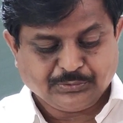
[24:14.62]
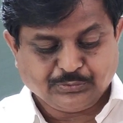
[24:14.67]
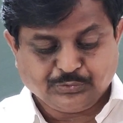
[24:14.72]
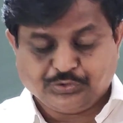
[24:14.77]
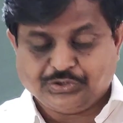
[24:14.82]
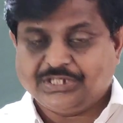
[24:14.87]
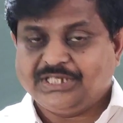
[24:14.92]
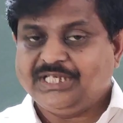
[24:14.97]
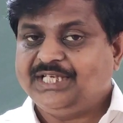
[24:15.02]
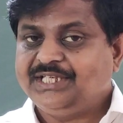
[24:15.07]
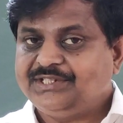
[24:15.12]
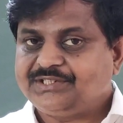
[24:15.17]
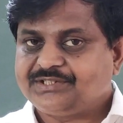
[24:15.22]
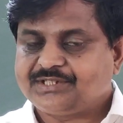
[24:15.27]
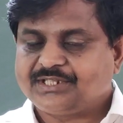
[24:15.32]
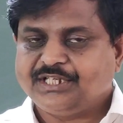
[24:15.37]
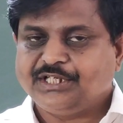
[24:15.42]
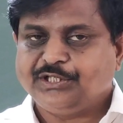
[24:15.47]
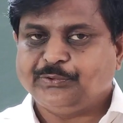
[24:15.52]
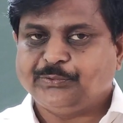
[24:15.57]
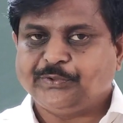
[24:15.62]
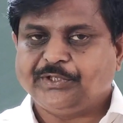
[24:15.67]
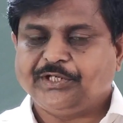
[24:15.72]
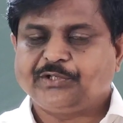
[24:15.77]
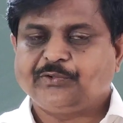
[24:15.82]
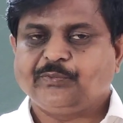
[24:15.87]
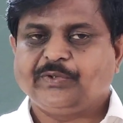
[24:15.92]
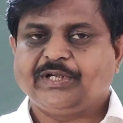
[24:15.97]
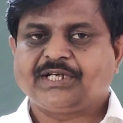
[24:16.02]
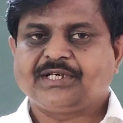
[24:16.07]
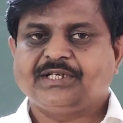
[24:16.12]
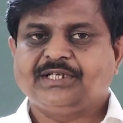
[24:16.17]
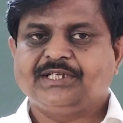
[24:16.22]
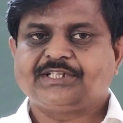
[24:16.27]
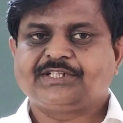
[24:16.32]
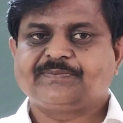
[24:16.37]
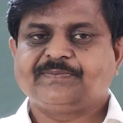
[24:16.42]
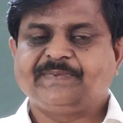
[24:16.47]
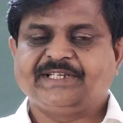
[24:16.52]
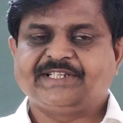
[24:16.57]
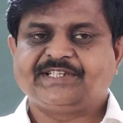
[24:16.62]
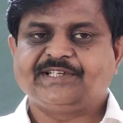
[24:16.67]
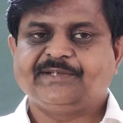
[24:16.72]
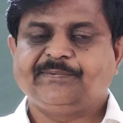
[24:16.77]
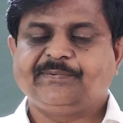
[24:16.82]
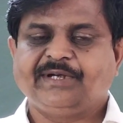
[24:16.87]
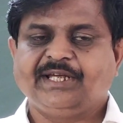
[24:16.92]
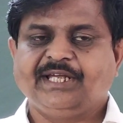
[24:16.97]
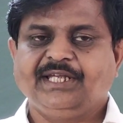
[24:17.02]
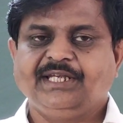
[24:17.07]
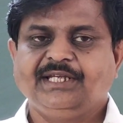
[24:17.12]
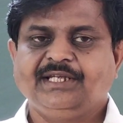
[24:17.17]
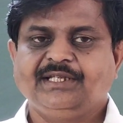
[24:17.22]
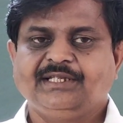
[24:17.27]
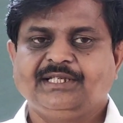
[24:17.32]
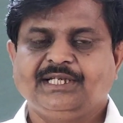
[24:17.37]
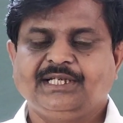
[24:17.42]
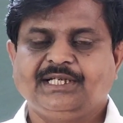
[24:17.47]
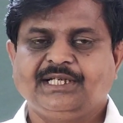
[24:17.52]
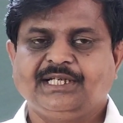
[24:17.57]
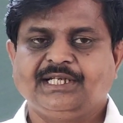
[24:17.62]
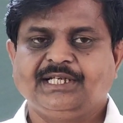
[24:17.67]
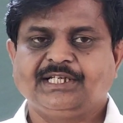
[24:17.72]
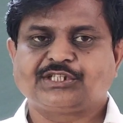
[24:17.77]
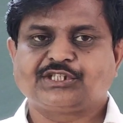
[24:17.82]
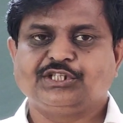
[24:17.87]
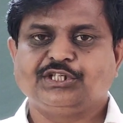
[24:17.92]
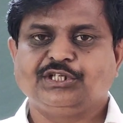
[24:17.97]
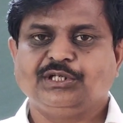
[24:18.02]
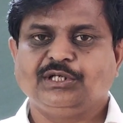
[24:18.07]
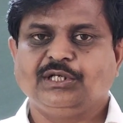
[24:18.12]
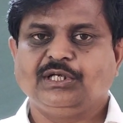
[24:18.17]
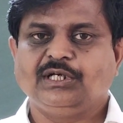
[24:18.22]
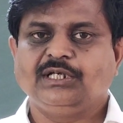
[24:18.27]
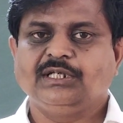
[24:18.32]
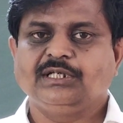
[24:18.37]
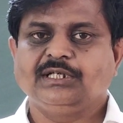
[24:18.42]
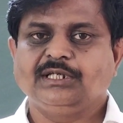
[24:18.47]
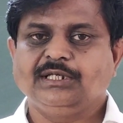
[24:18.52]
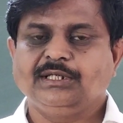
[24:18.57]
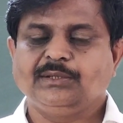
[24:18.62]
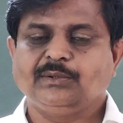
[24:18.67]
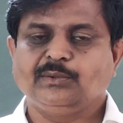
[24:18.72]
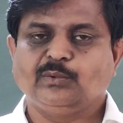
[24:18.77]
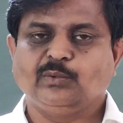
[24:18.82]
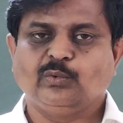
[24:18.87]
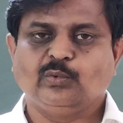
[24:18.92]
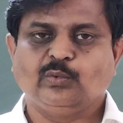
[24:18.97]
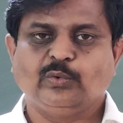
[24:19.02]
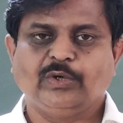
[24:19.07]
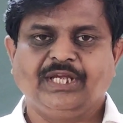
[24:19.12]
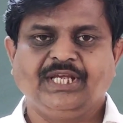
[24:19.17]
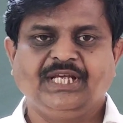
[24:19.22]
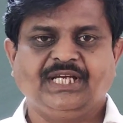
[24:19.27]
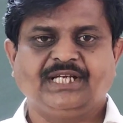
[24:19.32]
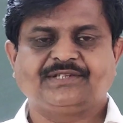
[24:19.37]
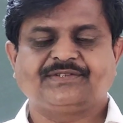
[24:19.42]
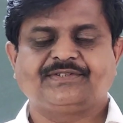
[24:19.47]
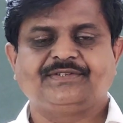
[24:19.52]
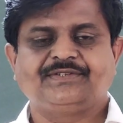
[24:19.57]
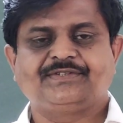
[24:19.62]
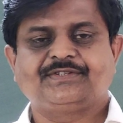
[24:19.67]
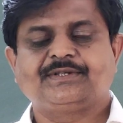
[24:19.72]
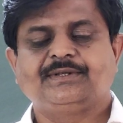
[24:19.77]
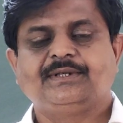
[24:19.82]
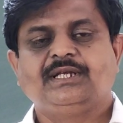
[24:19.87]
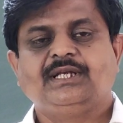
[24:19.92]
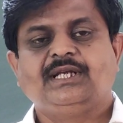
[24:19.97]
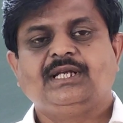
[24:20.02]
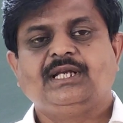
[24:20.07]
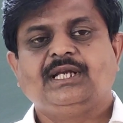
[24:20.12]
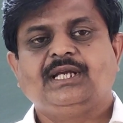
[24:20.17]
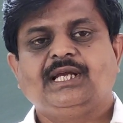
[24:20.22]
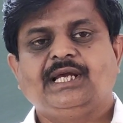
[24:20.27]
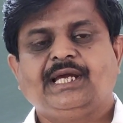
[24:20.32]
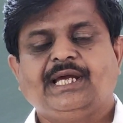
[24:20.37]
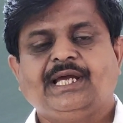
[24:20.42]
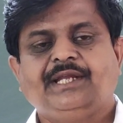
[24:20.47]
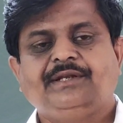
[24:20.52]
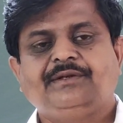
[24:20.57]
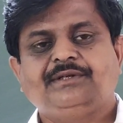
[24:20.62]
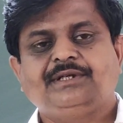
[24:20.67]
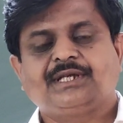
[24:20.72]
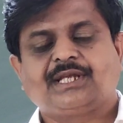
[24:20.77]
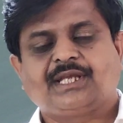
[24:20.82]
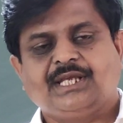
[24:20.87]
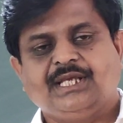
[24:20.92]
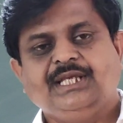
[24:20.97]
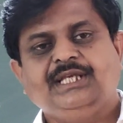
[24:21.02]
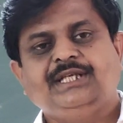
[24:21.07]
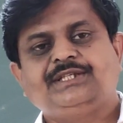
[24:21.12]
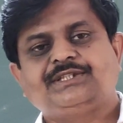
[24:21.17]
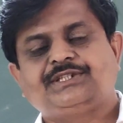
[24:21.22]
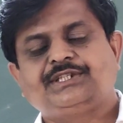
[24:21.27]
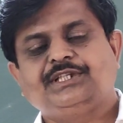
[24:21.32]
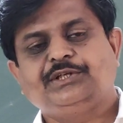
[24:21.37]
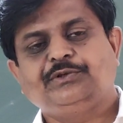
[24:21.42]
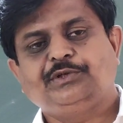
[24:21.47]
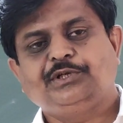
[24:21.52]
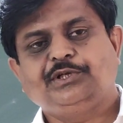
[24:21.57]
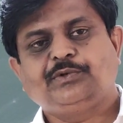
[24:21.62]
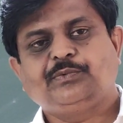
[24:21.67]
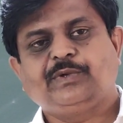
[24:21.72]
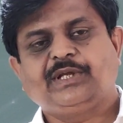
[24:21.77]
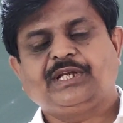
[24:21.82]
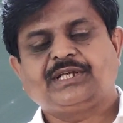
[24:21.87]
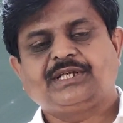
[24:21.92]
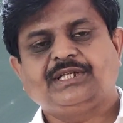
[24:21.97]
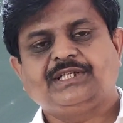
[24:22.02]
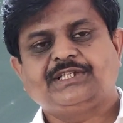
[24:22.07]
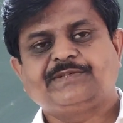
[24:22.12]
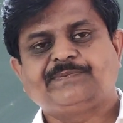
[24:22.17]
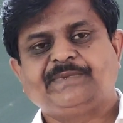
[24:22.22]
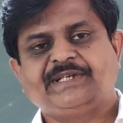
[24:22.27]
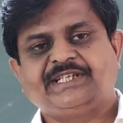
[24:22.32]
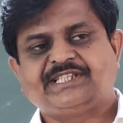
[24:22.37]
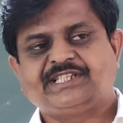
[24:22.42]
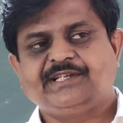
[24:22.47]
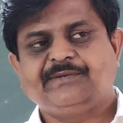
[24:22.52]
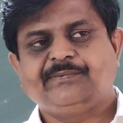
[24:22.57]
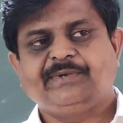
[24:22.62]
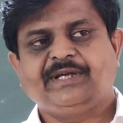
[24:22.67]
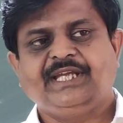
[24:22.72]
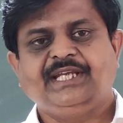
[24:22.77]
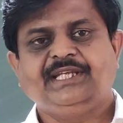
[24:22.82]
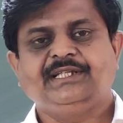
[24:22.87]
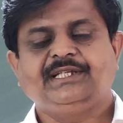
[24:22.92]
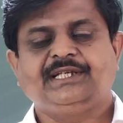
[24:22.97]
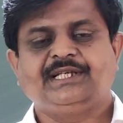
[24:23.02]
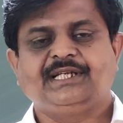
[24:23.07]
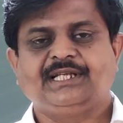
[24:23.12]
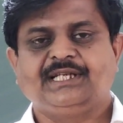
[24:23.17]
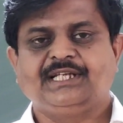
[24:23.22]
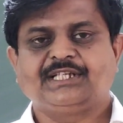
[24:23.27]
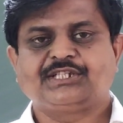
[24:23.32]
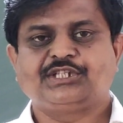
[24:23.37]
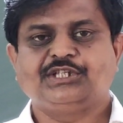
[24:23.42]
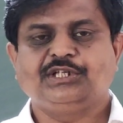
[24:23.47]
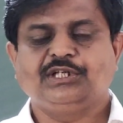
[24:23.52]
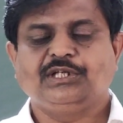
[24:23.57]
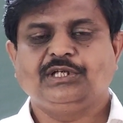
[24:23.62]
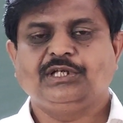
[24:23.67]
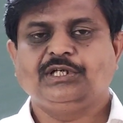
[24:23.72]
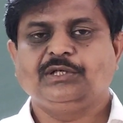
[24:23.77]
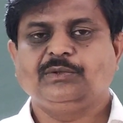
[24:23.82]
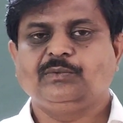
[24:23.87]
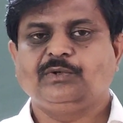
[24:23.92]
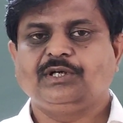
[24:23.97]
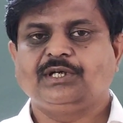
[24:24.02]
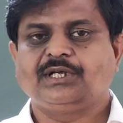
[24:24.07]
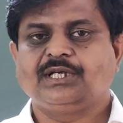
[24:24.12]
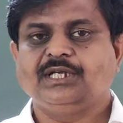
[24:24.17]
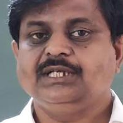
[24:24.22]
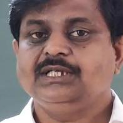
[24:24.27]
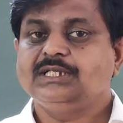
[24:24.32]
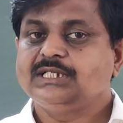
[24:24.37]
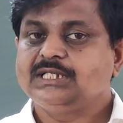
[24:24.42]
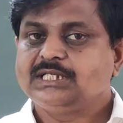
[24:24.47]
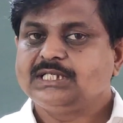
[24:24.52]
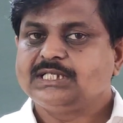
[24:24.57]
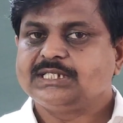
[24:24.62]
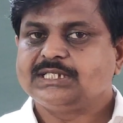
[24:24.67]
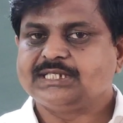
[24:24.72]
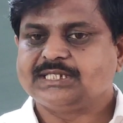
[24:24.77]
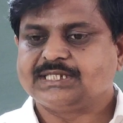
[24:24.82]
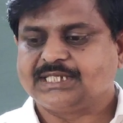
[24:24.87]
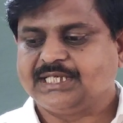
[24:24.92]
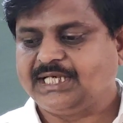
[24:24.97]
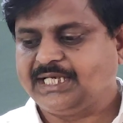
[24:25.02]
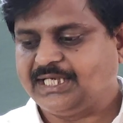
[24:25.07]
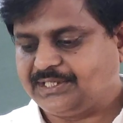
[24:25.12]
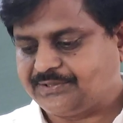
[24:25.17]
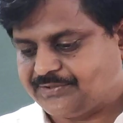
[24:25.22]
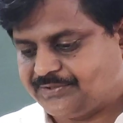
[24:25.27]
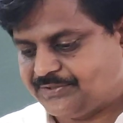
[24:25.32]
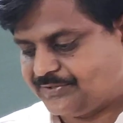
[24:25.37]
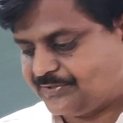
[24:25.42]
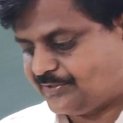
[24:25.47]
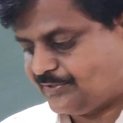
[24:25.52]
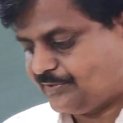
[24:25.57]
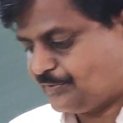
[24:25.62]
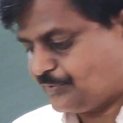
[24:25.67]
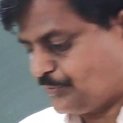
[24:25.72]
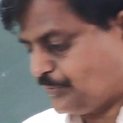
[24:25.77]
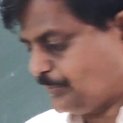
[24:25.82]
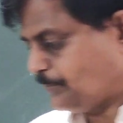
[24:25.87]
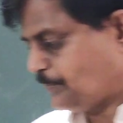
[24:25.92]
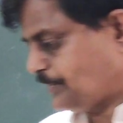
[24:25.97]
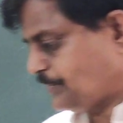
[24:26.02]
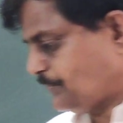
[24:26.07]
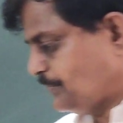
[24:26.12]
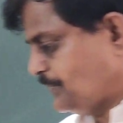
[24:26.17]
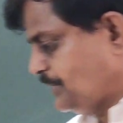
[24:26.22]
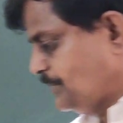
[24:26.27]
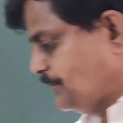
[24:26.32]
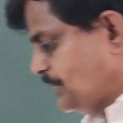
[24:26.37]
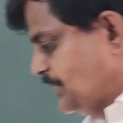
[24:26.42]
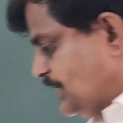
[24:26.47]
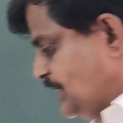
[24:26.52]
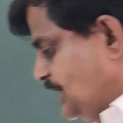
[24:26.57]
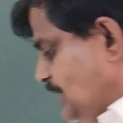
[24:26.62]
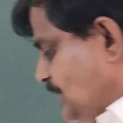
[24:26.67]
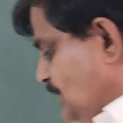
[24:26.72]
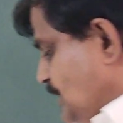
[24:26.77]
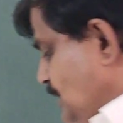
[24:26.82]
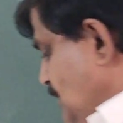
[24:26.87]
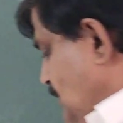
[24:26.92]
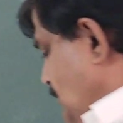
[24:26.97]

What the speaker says: J is the unit vector specifying the direction along the y-axis. And K is the unit vector specifying the direction along what? The z-axis. So preferably,